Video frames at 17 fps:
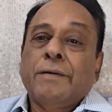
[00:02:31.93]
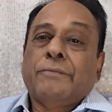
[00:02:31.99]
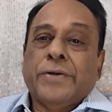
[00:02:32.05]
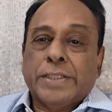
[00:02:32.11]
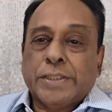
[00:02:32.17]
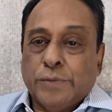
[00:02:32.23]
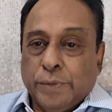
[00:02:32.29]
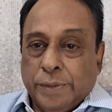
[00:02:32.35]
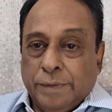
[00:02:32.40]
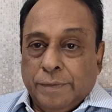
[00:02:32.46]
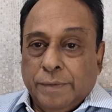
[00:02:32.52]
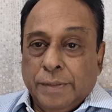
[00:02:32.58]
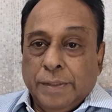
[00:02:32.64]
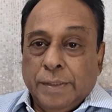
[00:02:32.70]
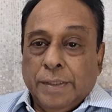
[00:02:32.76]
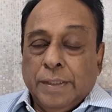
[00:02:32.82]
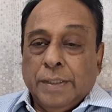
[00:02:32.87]
First one,
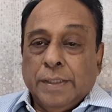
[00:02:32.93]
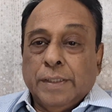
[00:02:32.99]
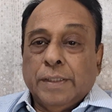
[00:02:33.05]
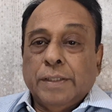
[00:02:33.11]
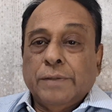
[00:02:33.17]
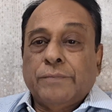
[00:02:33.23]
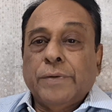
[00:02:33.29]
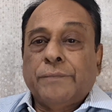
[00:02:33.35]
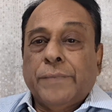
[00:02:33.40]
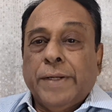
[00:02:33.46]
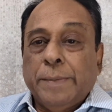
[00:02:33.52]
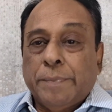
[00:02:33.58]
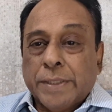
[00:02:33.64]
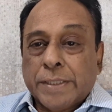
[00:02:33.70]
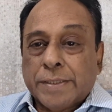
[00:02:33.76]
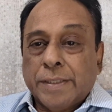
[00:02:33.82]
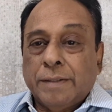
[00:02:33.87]
the
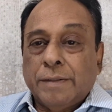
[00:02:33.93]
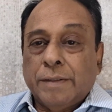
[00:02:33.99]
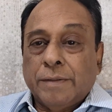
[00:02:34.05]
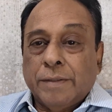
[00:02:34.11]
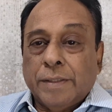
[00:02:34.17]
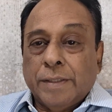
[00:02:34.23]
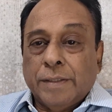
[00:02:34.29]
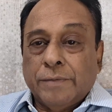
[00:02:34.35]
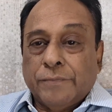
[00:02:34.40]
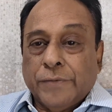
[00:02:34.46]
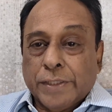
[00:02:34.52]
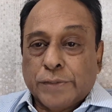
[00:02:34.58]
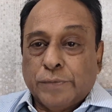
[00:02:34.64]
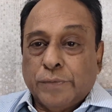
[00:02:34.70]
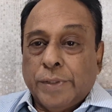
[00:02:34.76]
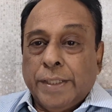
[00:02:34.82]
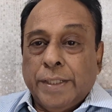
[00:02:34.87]
50%
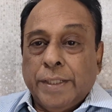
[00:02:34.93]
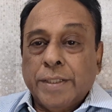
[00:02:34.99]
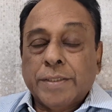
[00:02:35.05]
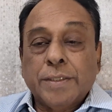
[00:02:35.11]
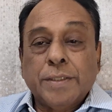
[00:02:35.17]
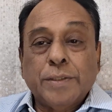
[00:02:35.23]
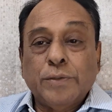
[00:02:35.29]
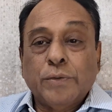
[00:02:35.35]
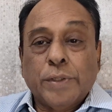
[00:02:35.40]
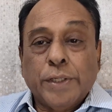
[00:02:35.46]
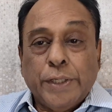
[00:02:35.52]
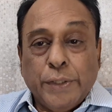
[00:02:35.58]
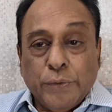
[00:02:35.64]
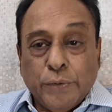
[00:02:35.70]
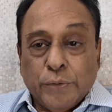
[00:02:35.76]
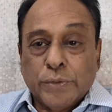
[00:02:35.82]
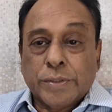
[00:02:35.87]
first one is you
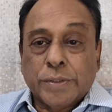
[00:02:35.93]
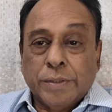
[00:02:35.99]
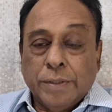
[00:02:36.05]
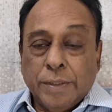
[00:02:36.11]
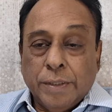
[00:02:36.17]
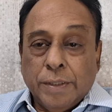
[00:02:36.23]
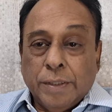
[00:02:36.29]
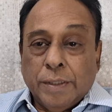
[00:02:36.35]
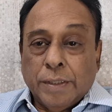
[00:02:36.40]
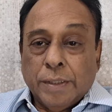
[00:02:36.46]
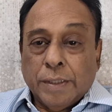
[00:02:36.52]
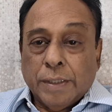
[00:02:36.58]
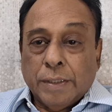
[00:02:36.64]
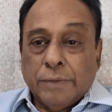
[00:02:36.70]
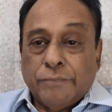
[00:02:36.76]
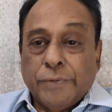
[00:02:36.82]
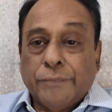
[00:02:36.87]
reduce
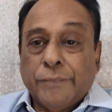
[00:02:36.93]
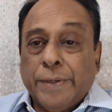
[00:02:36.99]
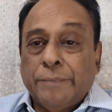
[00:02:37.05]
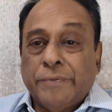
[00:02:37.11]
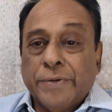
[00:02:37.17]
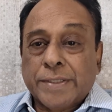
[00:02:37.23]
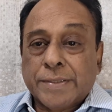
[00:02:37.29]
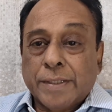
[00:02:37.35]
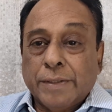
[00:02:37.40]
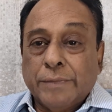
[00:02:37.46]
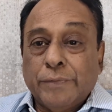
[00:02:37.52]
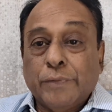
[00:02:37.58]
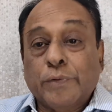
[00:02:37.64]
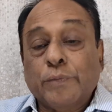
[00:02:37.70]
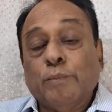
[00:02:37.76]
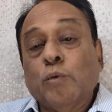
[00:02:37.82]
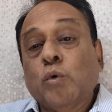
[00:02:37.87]
50% of
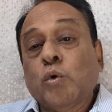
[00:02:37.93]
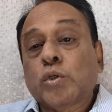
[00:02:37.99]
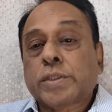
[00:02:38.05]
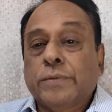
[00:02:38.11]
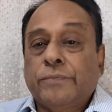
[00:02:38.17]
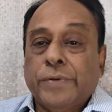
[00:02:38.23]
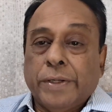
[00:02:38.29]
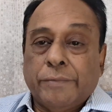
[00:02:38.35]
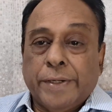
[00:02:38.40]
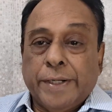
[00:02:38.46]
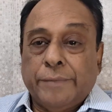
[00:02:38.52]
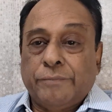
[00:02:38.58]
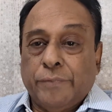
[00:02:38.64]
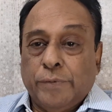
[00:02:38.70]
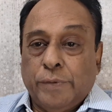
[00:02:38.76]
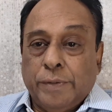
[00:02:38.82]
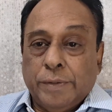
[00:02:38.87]
your most
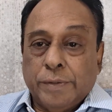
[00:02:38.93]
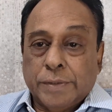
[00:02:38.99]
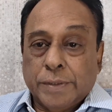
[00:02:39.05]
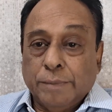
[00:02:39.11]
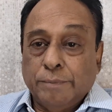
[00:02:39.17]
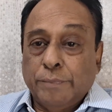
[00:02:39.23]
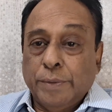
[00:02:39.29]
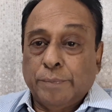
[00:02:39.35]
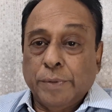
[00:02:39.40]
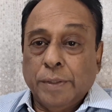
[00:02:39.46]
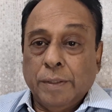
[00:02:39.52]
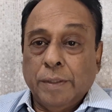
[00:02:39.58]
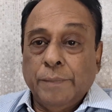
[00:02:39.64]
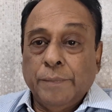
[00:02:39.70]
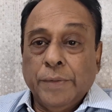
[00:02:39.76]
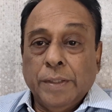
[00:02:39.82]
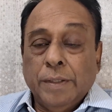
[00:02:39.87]
favorite food. Some
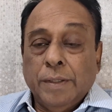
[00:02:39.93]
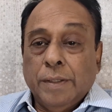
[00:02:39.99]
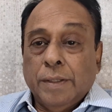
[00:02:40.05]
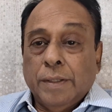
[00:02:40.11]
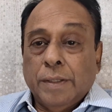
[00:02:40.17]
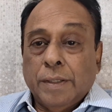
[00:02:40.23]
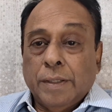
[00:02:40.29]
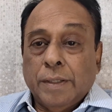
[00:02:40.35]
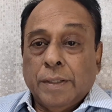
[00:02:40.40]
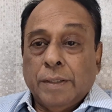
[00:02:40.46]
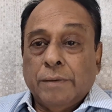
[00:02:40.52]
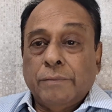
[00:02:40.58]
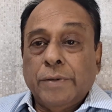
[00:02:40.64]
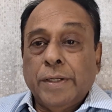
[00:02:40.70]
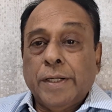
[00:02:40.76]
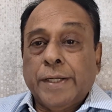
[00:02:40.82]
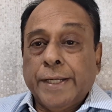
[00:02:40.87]
people
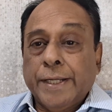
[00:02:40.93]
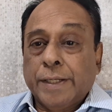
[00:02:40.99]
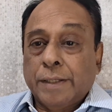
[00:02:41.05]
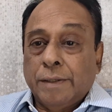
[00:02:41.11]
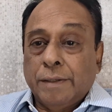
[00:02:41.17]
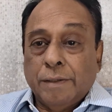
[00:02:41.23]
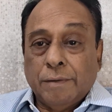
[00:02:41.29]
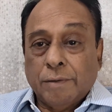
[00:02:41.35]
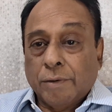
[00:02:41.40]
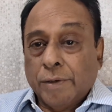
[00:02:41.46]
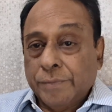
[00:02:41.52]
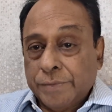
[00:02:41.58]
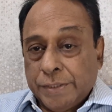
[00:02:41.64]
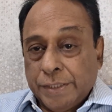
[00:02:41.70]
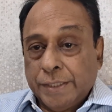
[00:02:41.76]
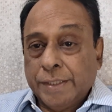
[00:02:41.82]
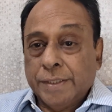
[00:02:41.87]
will take a lot
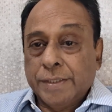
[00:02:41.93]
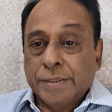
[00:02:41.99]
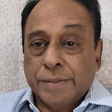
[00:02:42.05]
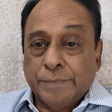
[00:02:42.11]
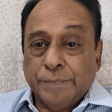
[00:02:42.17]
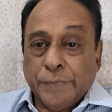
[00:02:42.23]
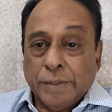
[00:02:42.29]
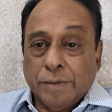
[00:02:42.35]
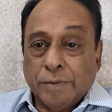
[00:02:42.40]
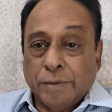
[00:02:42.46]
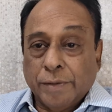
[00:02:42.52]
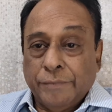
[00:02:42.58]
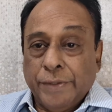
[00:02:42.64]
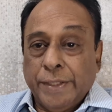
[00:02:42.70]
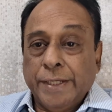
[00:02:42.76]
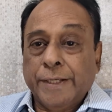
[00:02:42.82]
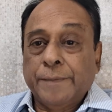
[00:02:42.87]
of chickens, a lot
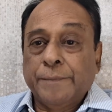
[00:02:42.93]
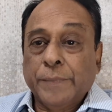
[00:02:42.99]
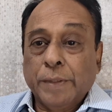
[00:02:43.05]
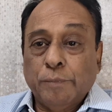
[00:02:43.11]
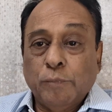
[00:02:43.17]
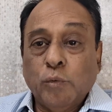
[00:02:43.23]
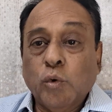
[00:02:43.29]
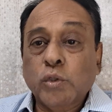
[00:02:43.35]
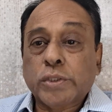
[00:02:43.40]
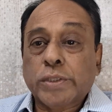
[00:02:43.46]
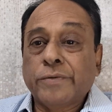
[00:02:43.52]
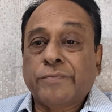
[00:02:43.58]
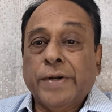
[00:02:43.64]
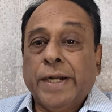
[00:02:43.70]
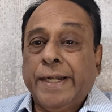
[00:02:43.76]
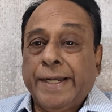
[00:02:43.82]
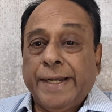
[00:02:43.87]
of egg. Most
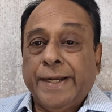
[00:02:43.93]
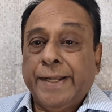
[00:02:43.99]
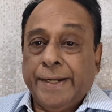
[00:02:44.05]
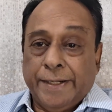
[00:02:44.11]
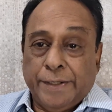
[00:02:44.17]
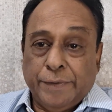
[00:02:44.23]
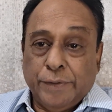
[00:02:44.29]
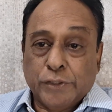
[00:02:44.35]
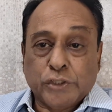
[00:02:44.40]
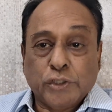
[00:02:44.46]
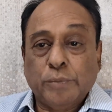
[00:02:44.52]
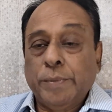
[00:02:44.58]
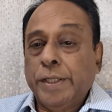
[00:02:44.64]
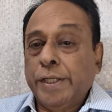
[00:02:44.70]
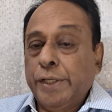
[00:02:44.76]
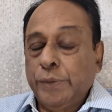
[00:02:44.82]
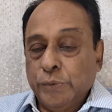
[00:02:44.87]
fatty diet should
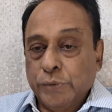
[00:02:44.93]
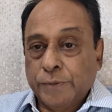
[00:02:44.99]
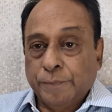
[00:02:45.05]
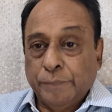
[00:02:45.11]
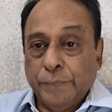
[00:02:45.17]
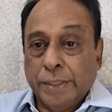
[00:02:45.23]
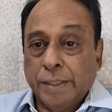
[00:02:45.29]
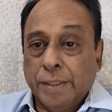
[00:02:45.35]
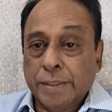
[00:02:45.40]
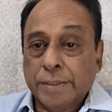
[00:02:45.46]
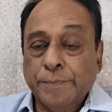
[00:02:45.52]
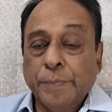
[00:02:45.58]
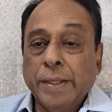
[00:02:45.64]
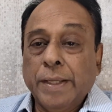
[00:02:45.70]
be reduced, because